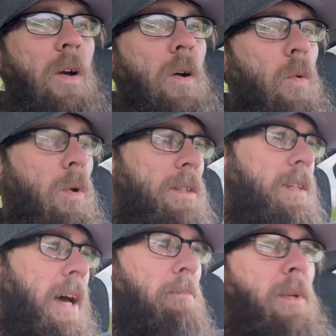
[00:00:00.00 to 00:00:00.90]
What's
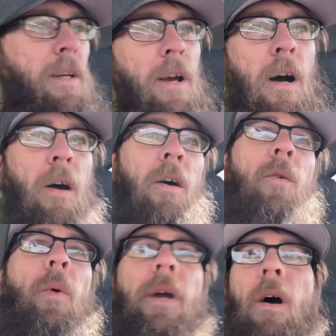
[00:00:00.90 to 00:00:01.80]
happening, y'all?
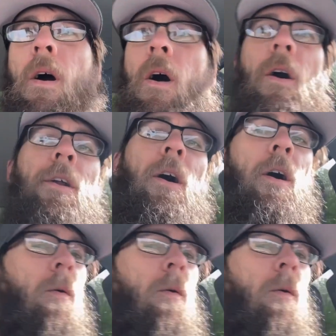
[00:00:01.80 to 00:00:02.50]
We are on our